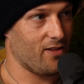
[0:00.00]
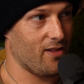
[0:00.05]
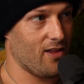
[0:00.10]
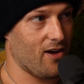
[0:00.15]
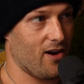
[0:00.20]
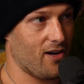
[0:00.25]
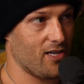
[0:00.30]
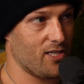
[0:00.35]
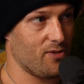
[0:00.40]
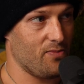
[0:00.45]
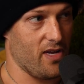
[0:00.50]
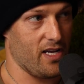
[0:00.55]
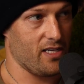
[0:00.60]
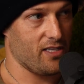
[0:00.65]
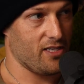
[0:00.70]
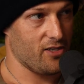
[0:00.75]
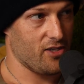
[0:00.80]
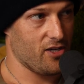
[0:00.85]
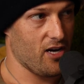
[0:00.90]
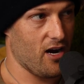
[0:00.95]
a large
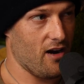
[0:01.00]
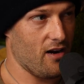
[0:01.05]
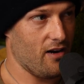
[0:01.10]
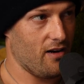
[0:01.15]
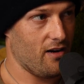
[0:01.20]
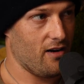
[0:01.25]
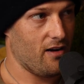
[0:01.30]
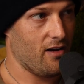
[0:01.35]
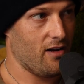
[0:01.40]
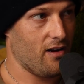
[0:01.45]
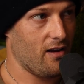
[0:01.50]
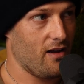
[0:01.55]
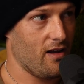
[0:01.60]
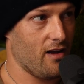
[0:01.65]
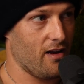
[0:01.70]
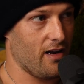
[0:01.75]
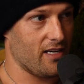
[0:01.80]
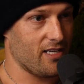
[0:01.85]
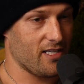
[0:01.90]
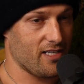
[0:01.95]
mason jar.
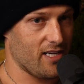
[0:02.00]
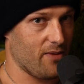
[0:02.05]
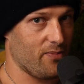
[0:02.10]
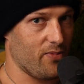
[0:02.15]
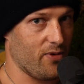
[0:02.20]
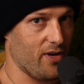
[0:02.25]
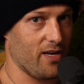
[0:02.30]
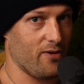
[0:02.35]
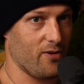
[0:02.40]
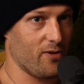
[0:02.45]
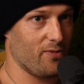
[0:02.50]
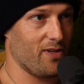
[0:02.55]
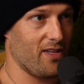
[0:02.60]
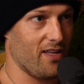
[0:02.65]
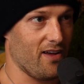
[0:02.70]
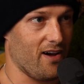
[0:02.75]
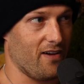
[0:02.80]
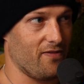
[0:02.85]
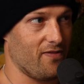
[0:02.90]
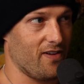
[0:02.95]
And I just like bring it with me
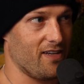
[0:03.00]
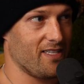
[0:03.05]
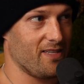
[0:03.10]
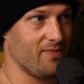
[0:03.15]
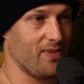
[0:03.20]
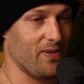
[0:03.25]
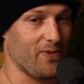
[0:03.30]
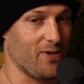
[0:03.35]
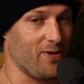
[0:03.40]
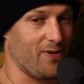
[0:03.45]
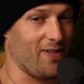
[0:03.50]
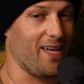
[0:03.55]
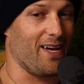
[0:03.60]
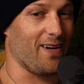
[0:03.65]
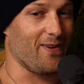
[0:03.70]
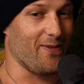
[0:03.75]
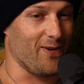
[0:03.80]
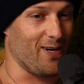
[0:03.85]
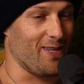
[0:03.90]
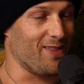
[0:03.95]
to the office, and people are
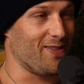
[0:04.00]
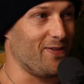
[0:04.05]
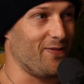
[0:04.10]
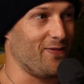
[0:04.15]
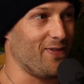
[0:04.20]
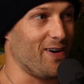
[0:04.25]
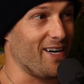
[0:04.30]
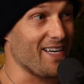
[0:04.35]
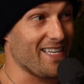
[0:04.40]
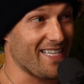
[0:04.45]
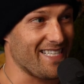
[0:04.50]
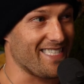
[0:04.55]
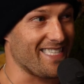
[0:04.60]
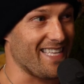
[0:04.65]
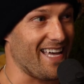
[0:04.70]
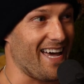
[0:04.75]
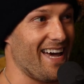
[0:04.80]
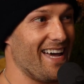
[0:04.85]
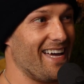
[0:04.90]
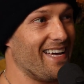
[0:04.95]
like, what the fuck
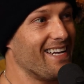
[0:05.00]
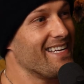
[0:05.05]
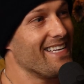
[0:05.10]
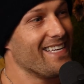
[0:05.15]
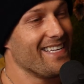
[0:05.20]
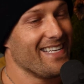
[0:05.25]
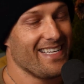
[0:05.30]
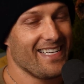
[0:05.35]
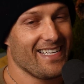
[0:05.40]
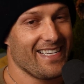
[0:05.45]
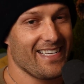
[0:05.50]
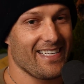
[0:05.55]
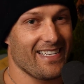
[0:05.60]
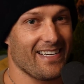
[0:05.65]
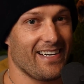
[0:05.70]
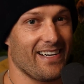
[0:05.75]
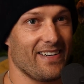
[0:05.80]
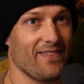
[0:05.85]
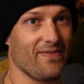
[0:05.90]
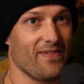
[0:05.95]
is that?
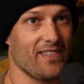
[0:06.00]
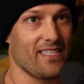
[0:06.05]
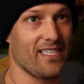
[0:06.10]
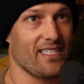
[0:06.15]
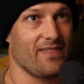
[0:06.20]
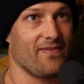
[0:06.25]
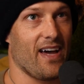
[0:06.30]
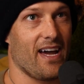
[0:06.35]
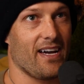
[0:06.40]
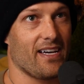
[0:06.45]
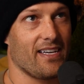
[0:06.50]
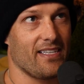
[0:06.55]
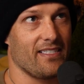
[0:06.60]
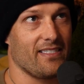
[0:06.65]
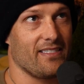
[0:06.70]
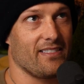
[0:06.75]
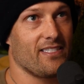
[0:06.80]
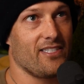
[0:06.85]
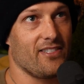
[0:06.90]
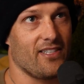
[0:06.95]
This is back
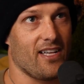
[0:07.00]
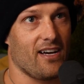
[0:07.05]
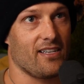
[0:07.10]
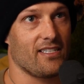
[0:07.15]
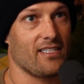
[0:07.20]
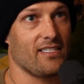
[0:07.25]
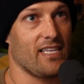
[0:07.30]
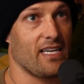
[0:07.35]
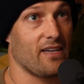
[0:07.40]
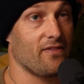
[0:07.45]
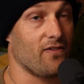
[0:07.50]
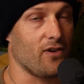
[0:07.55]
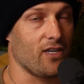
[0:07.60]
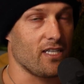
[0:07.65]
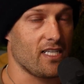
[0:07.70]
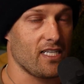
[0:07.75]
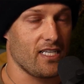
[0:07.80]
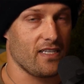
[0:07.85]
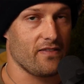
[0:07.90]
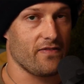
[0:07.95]
in
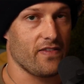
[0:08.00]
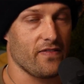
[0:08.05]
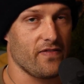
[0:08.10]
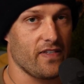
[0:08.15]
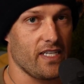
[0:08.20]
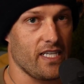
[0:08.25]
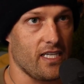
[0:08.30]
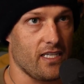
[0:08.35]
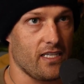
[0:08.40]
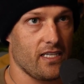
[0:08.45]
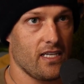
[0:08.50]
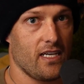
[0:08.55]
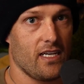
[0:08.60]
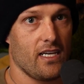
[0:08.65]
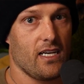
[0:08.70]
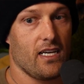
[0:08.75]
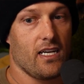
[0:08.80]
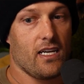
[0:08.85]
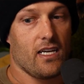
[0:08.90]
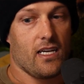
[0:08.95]
2014, 15,
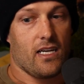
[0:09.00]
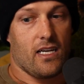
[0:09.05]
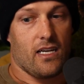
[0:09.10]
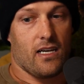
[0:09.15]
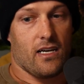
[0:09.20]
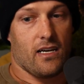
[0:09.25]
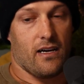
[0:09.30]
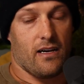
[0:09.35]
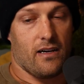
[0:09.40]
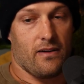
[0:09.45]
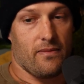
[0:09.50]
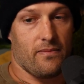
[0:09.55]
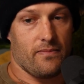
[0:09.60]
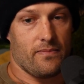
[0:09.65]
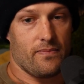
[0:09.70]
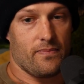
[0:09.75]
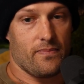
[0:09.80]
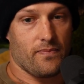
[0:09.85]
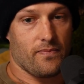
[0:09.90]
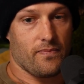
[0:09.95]

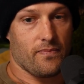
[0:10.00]
and